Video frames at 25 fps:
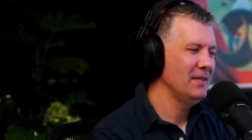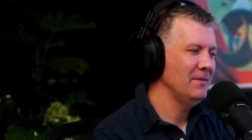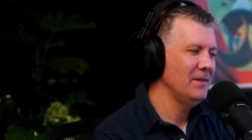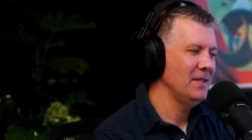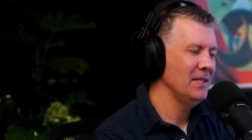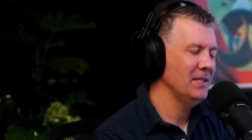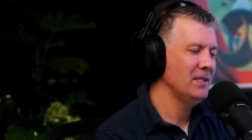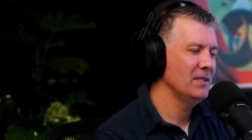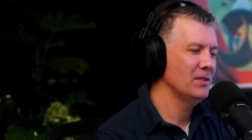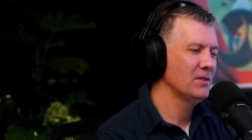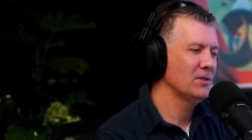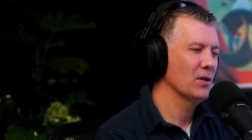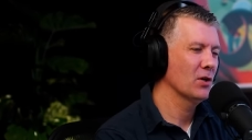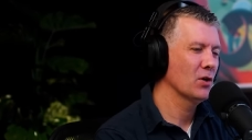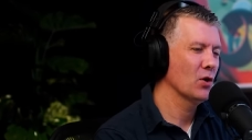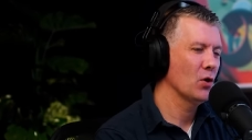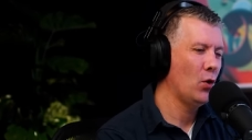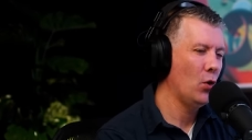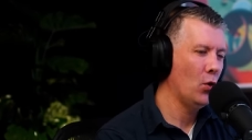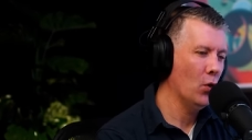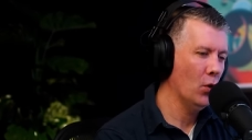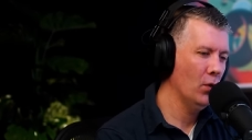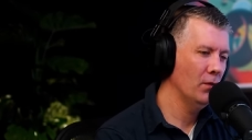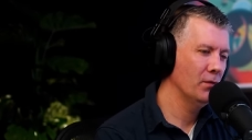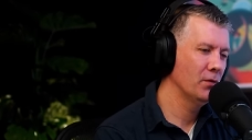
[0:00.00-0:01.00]
is if this is the
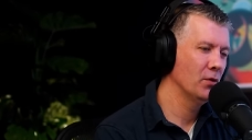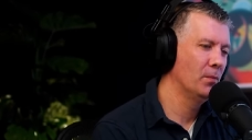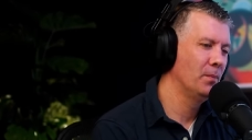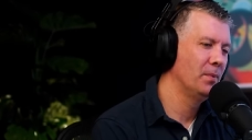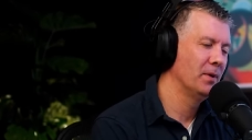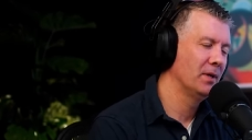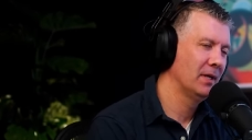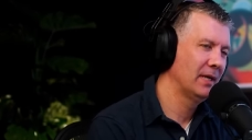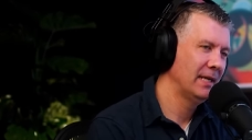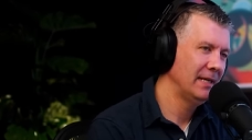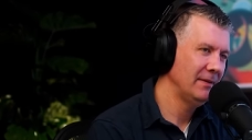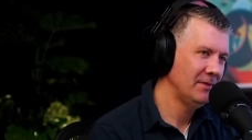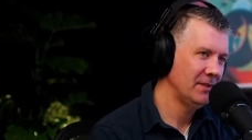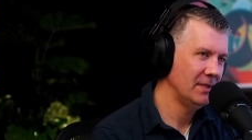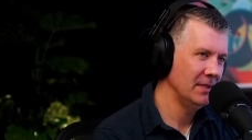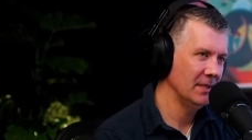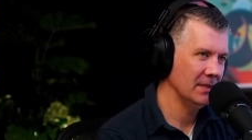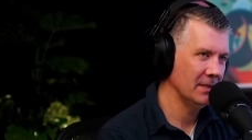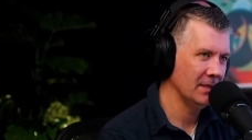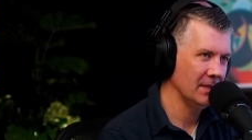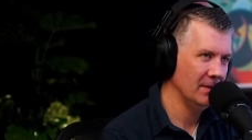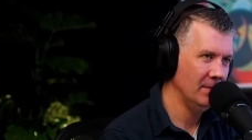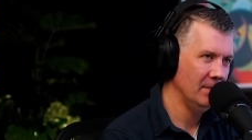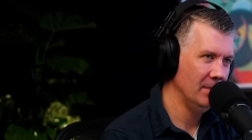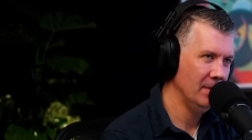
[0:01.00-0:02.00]
core of your belief
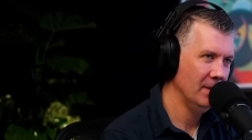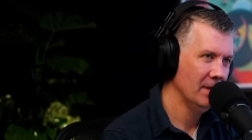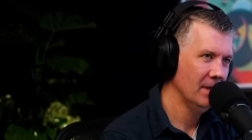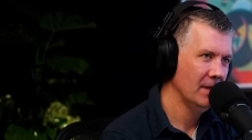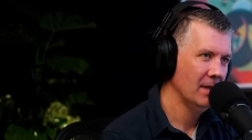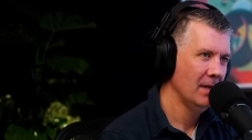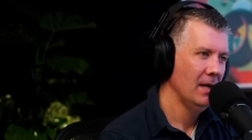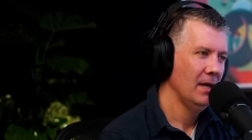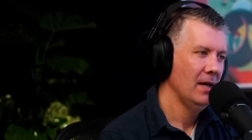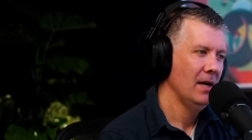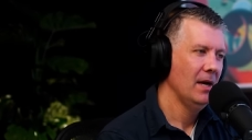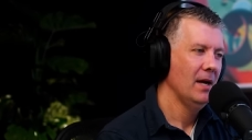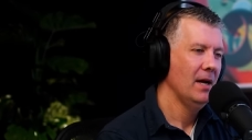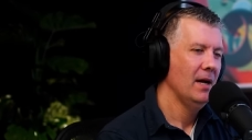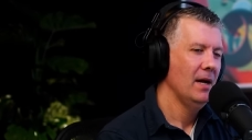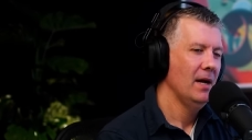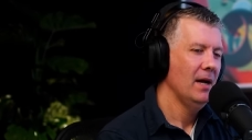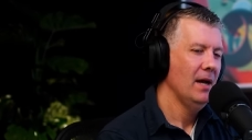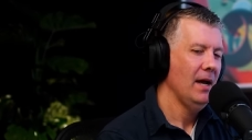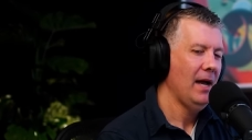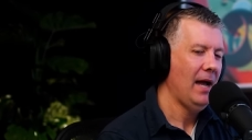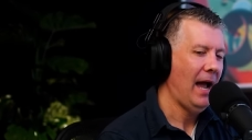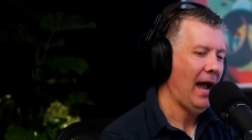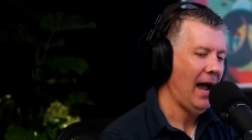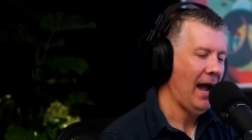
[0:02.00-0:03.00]
system,
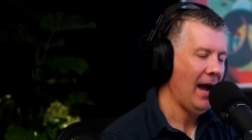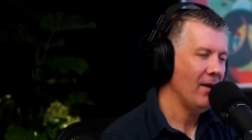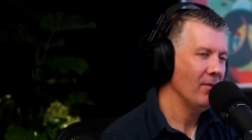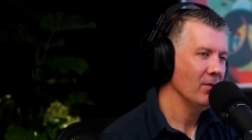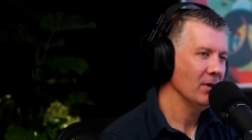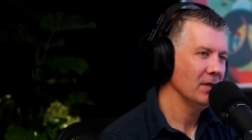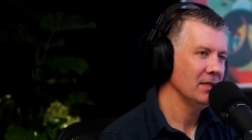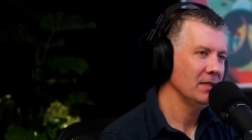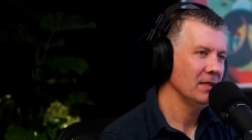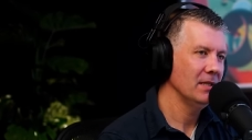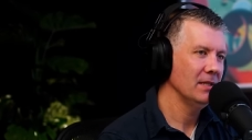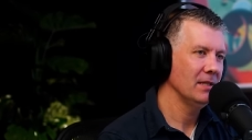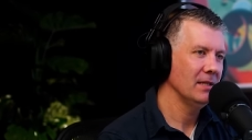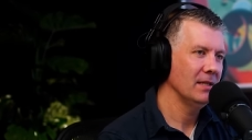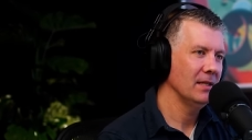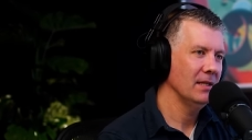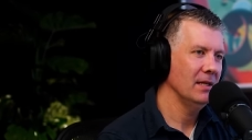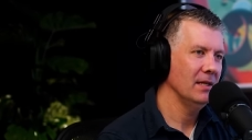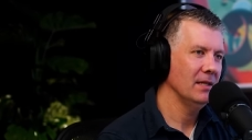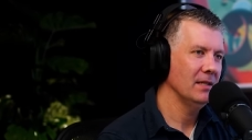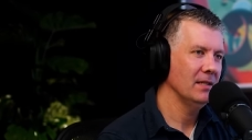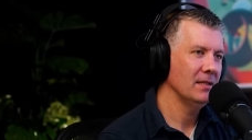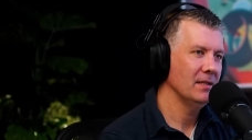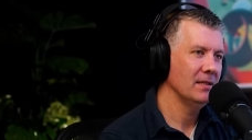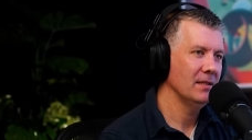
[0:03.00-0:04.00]
how is it
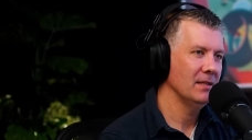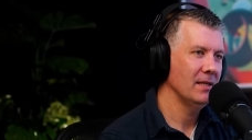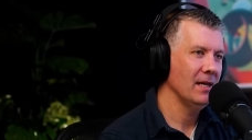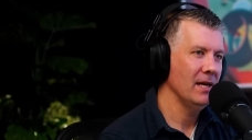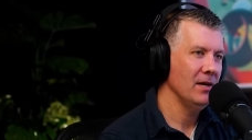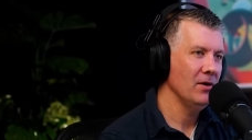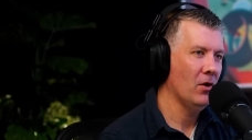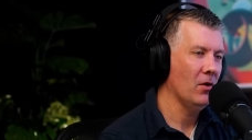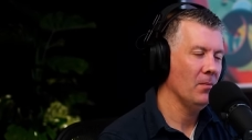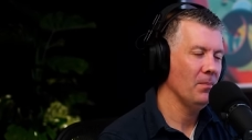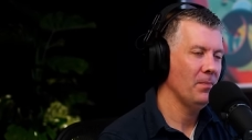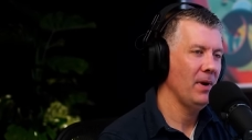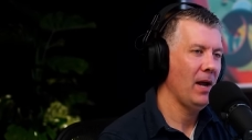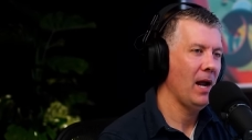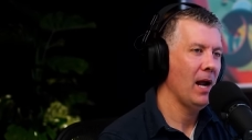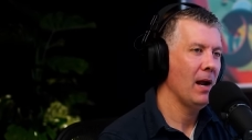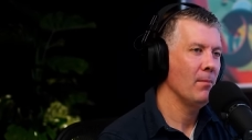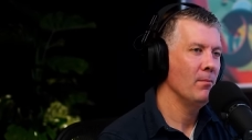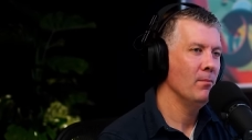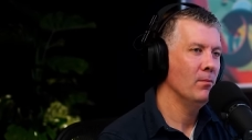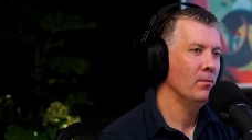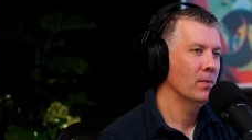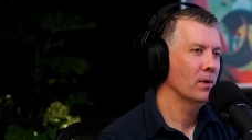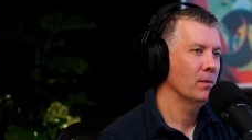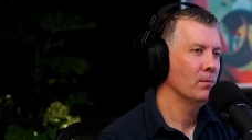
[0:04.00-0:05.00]
that they're not
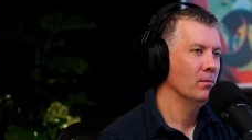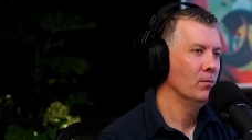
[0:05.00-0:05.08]
being